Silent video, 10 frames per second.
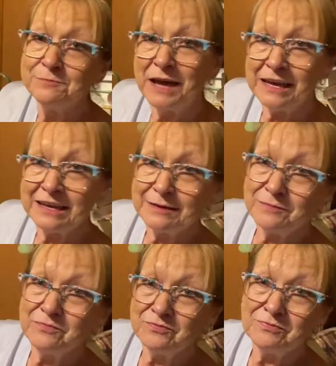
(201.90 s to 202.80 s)

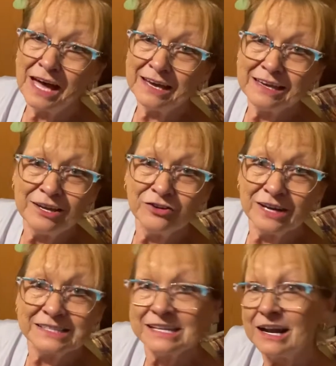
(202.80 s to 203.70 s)
back here, and I
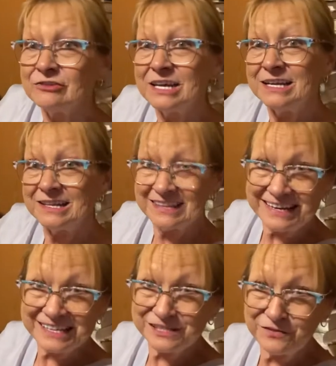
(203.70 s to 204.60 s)
said I'll get it in the
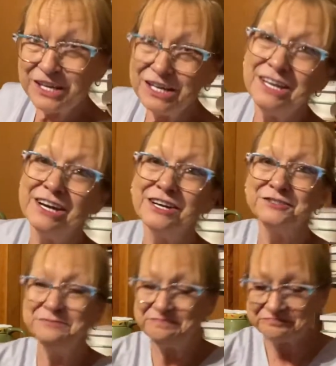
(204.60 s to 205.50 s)
next
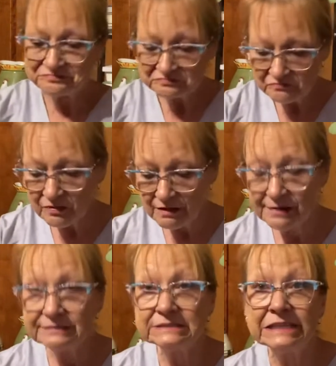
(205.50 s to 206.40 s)
video.
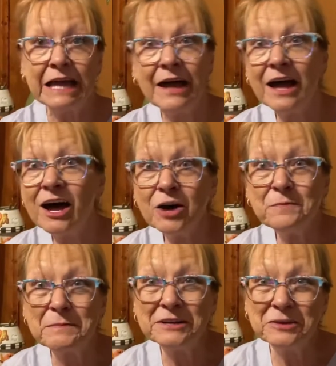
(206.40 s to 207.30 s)
I hope
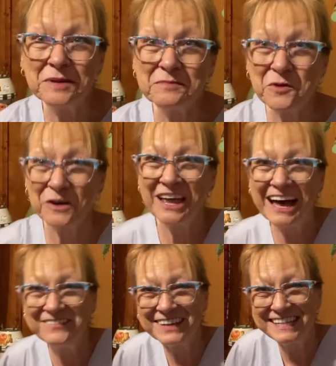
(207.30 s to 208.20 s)
I'm a little bit more
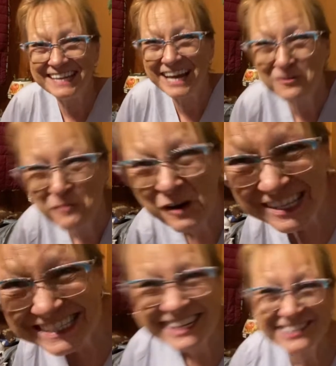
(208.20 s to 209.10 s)
lively than I
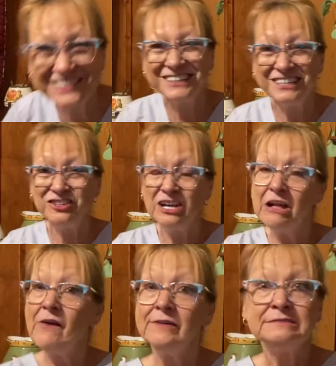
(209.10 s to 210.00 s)
was earlier.
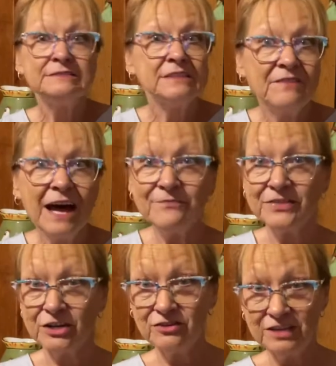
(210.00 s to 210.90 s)

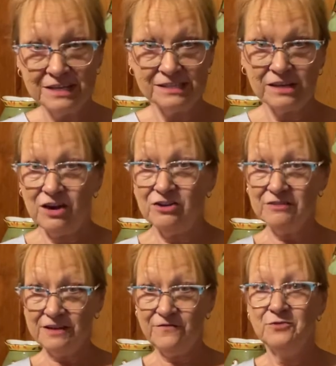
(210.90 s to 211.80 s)
5:30 is
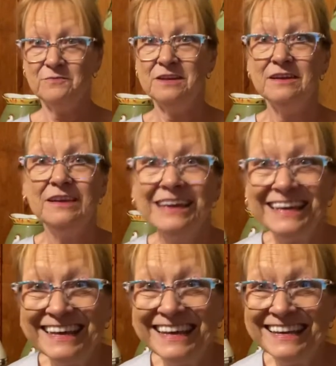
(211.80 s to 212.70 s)
early for me.
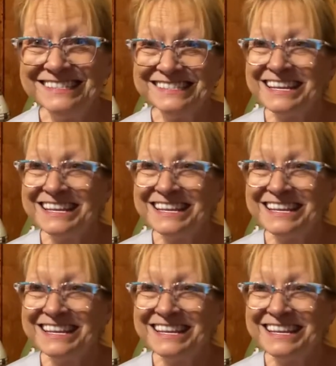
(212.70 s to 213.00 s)
It is.